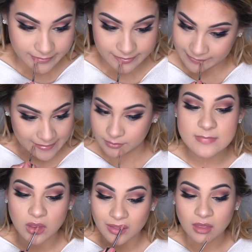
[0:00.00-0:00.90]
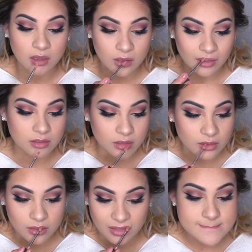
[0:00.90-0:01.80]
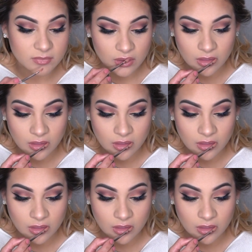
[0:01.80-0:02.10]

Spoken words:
And for a gloss, we're gonna go with the